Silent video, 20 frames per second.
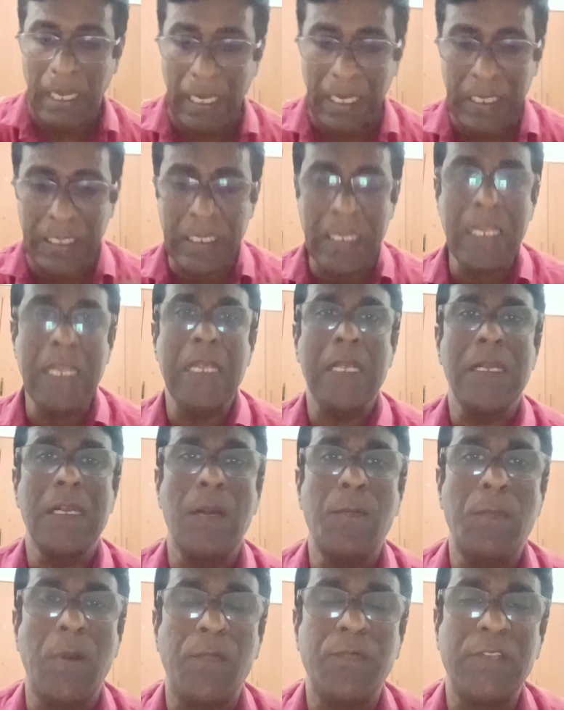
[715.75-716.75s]
Any
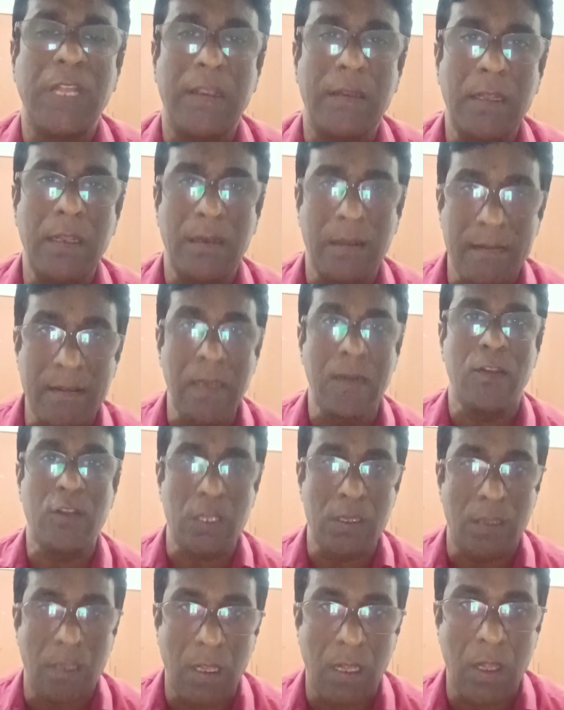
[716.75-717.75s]
income of any research
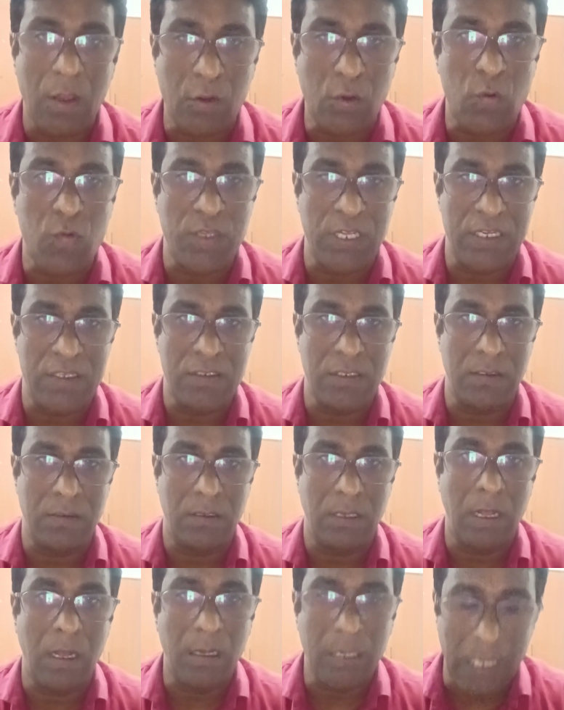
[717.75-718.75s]

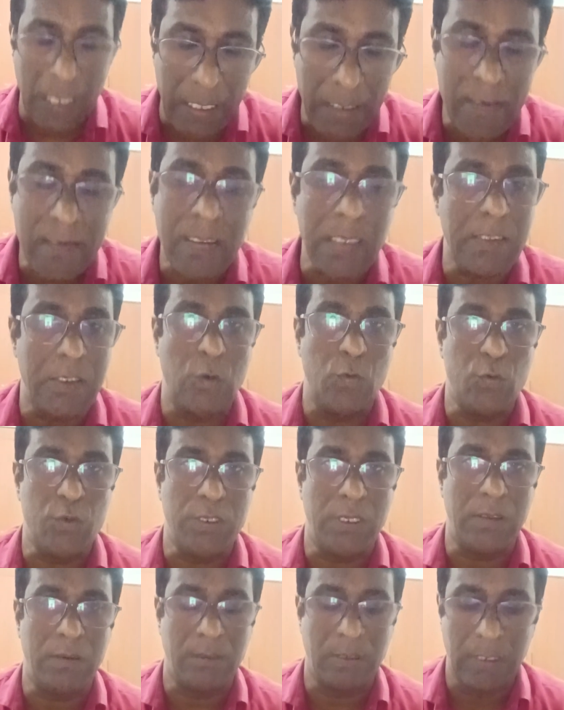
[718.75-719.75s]
association or
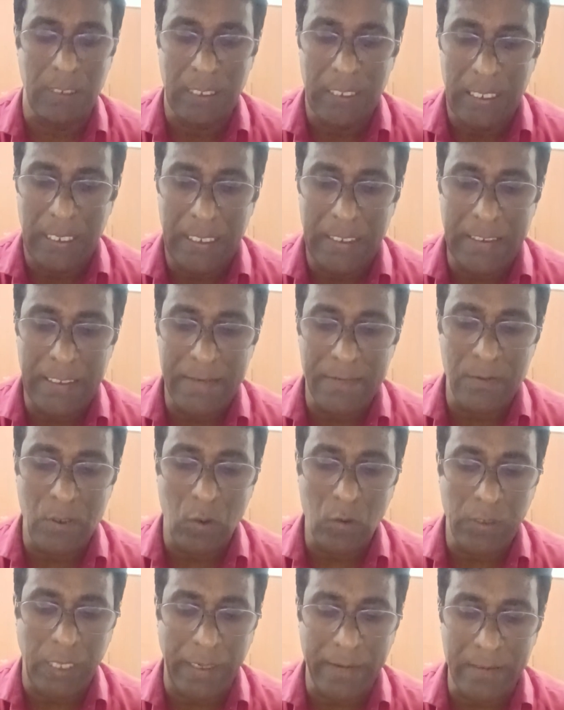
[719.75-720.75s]
institution, it is
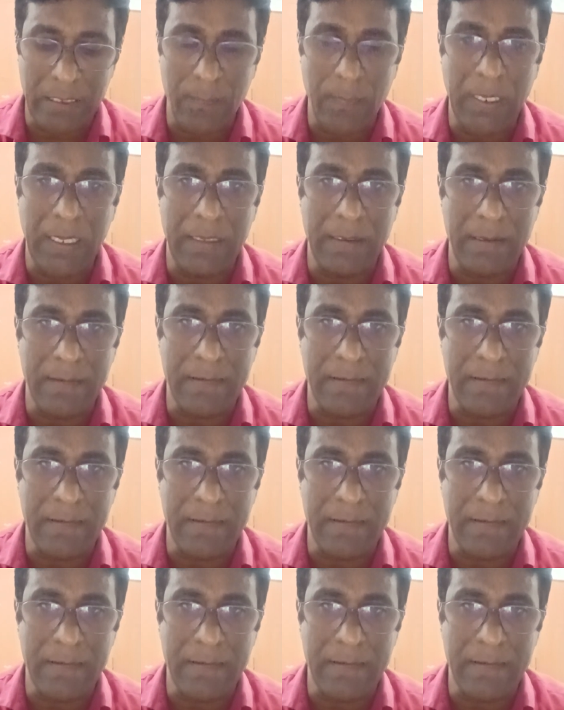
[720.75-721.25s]
not taxable under